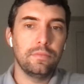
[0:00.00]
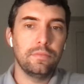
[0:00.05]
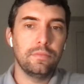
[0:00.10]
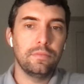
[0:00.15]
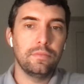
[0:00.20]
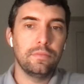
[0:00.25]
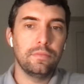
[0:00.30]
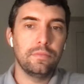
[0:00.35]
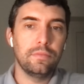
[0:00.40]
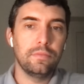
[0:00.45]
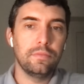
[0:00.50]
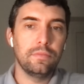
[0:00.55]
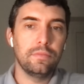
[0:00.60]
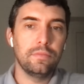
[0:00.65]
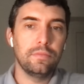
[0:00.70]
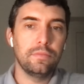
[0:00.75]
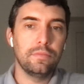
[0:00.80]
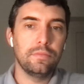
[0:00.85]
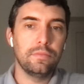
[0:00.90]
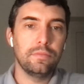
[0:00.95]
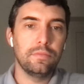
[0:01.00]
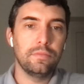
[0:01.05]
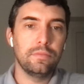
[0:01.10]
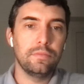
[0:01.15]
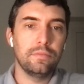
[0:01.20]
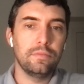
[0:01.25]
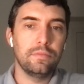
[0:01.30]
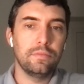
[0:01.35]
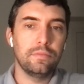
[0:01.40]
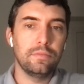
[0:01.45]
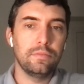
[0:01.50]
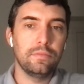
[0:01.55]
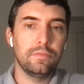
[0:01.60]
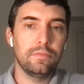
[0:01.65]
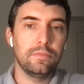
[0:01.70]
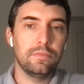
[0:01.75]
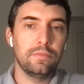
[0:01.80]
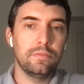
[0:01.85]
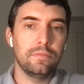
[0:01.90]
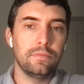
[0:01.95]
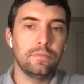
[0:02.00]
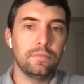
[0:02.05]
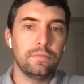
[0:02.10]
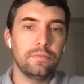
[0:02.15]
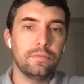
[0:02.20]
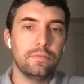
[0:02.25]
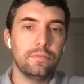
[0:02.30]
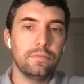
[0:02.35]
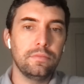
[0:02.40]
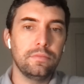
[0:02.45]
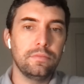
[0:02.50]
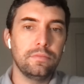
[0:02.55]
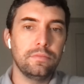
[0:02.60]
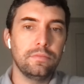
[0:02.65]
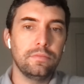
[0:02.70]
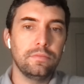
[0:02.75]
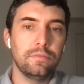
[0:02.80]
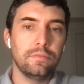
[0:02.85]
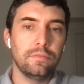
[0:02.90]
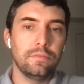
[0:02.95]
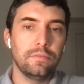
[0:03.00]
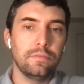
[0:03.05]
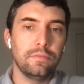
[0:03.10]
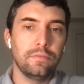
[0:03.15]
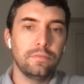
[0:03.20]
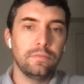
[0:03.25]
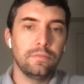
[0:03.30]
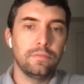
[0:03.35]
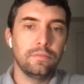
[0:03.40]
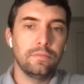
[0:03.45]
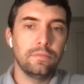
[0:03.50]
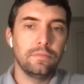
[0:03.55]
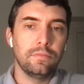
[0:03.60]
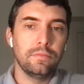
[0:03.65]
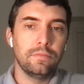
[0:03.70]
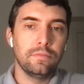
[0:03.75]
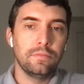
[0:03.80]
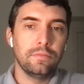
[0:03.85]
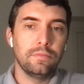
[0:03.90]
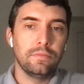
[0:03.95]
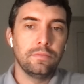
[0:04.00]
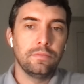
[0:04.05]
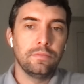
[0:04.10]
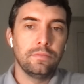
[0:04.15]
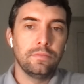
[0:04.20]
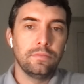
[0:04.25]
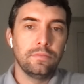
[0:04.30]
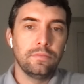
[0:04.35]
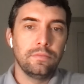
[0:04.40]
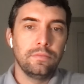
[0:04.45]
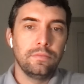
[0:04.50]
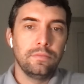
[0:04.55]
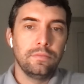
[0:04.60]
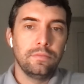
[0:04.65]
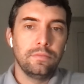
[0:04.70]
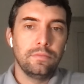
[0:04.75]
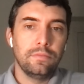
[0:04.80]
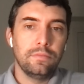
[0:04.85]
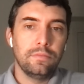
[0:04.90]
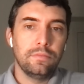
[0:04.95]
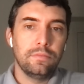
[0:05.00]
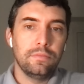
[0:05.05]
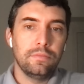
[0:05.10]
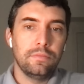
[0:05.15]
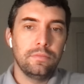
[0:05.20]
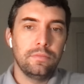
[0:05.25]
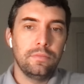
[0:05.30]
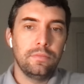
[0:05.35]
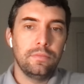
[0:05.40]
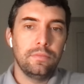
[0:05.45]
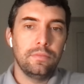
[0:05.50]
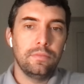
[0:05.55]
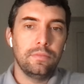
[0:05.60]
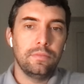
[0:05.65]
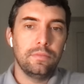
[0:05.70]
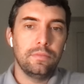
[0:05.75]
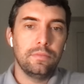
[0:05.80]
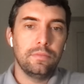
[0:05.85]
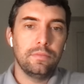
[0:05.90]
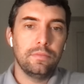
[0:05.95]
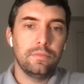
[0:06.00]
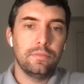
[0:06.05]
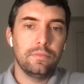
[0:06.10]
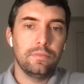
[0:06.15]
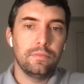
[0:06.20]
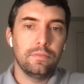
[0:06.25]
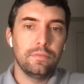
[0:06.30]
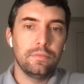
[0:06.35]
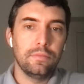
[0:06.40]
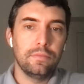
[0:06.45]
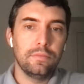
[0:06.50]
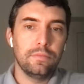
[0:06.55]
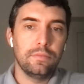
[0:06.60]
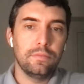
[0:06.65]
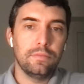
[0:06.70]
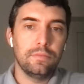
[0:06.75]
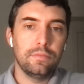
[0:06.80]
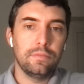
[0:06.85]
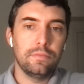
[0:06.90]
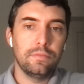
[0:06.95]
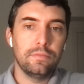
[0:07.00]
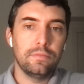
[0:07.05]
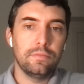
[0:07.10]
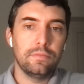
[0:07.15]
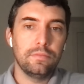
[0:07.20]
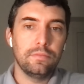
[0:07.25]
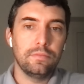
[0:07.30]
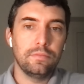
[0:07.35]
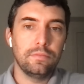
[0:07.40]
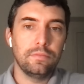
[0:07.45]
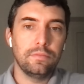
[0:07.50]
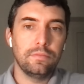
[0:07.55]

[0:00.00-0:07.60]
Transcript: (silent)